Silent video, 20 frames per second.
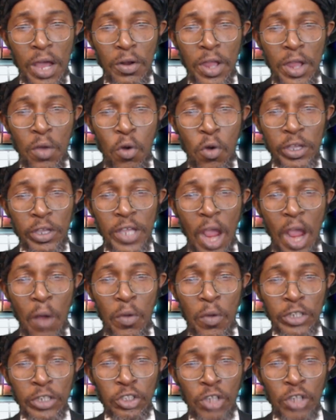Either they were
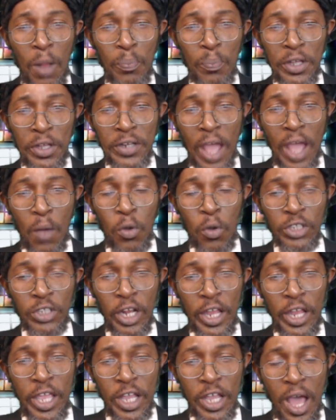carrying something that
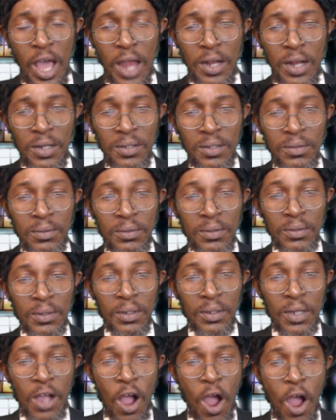was illegal, or
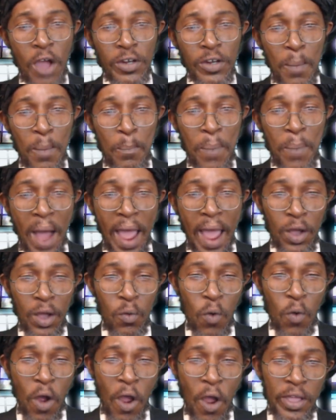the
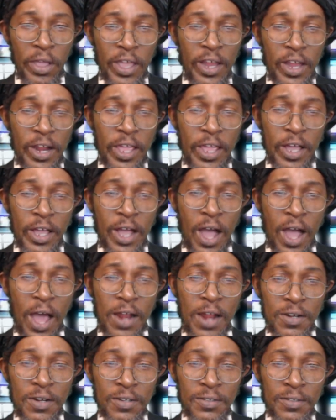bike were
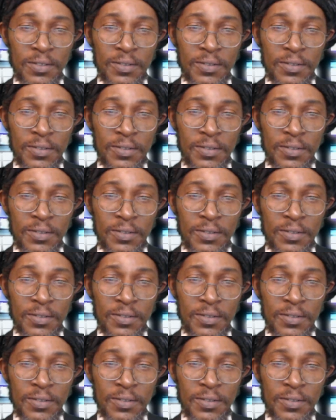illegal.